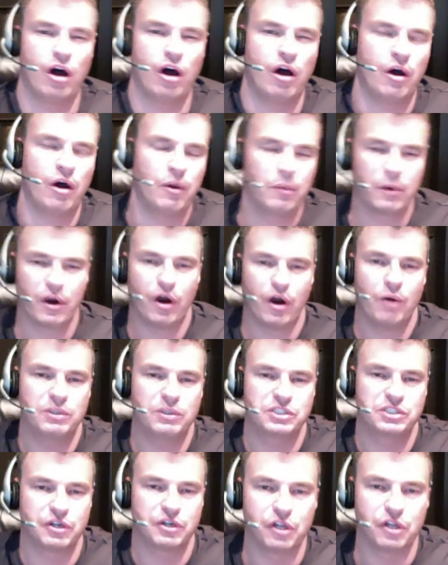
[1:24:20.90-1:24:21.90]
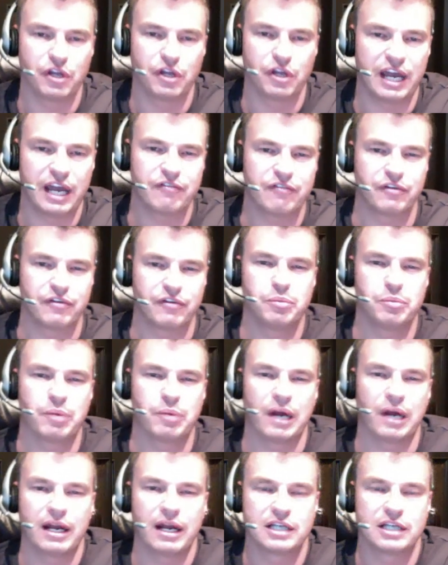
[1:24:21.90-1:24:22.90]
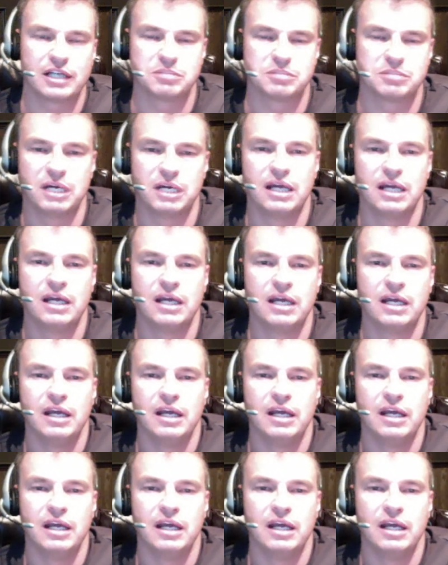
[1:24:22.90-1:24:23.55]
we're always on the lookout for new products, but